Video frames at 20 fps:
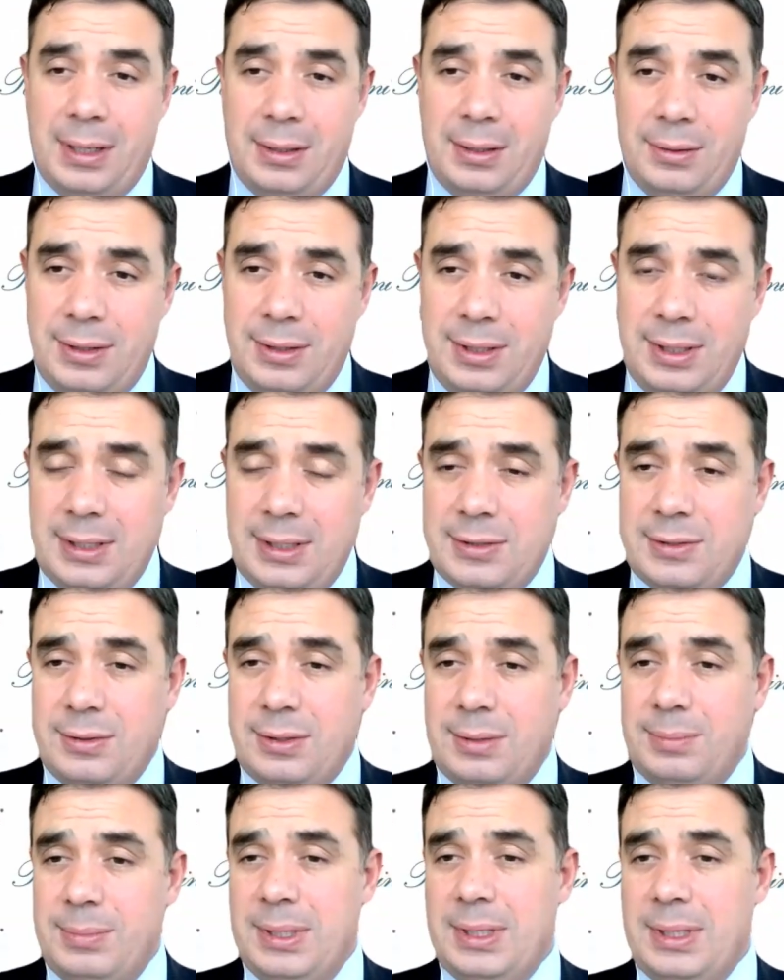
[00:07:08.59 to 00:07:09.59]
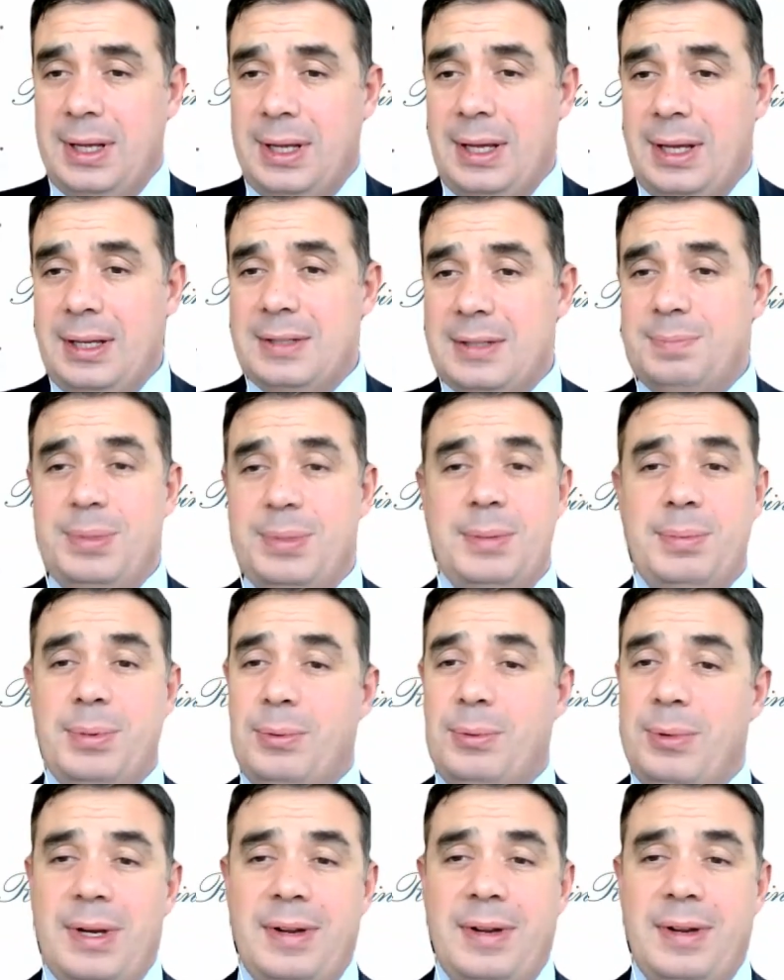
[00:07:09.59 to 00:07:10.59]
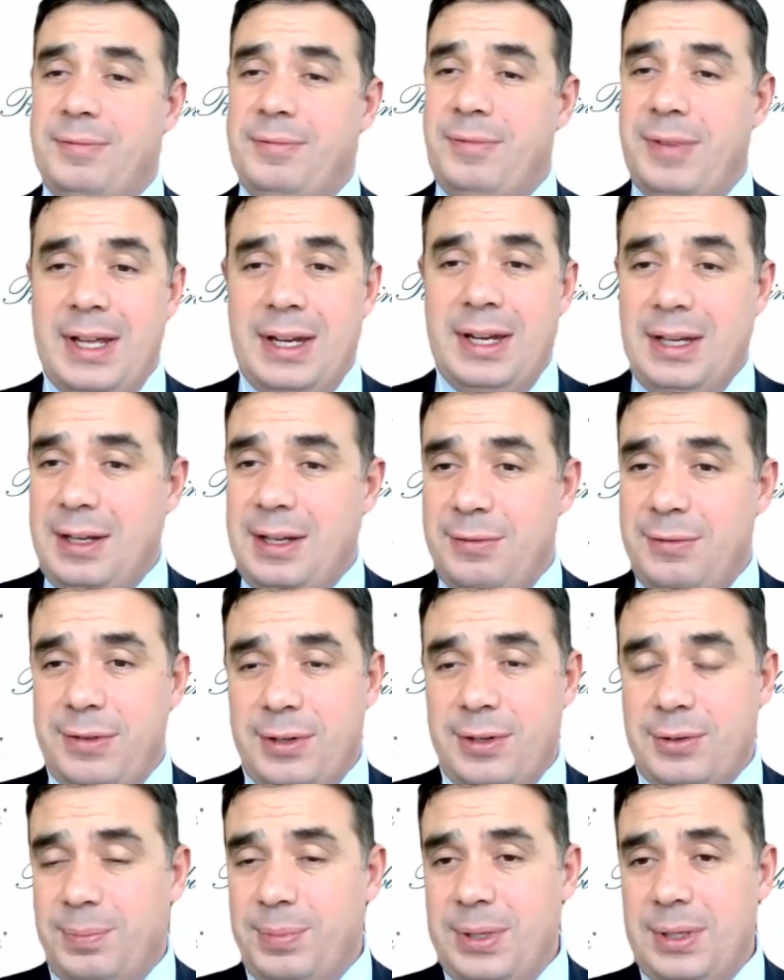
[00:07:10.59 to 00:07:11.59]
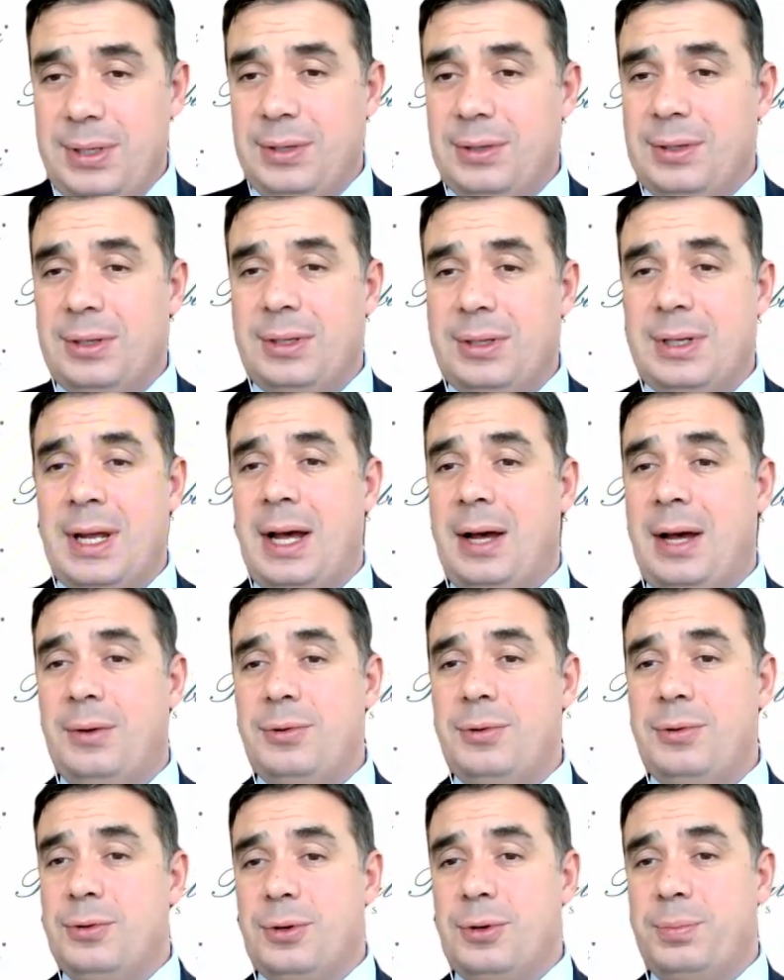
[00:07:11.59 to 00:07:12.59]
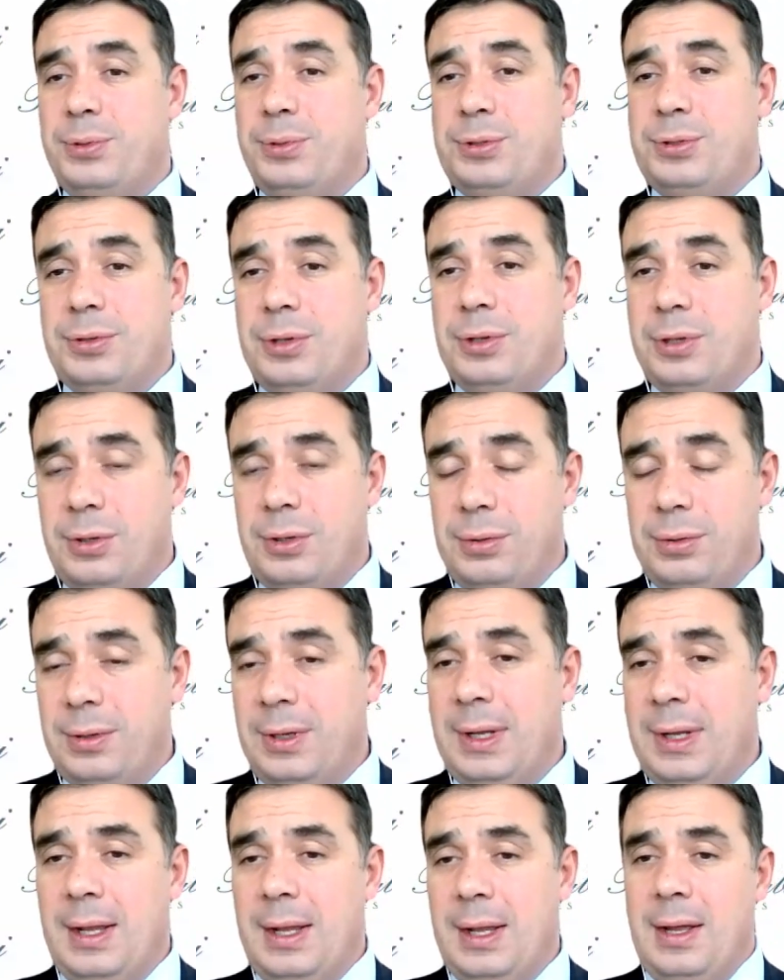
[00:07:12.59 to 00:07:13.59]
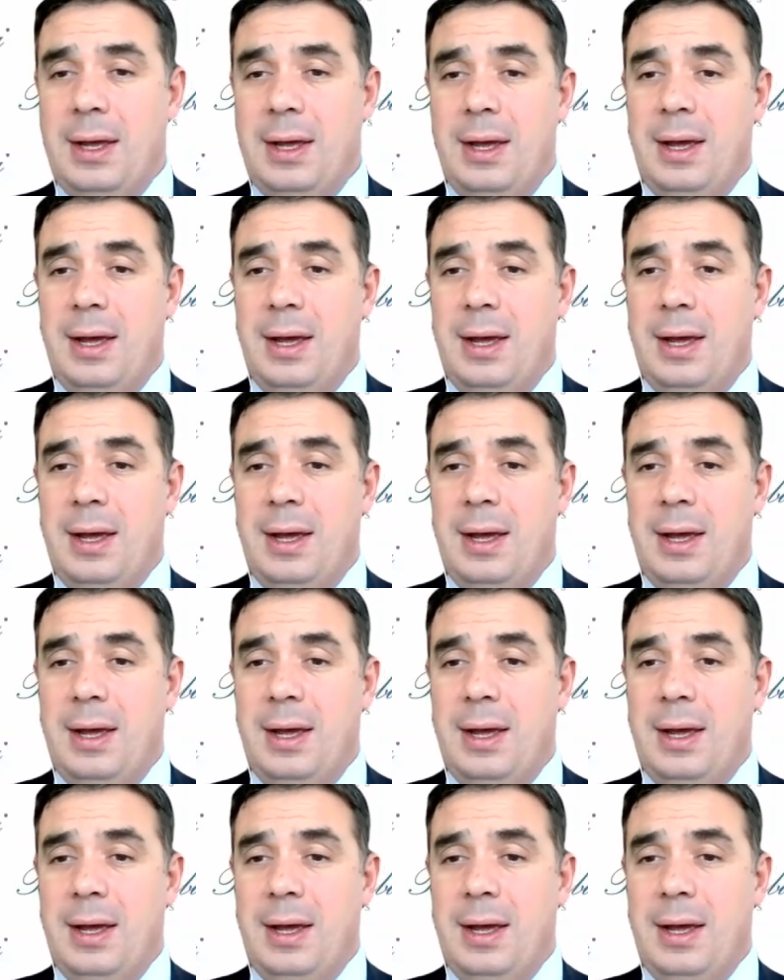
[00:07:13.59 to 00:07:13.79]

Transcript: I don't think it's going to be the case. People will have very different opinion on how Europe should grow.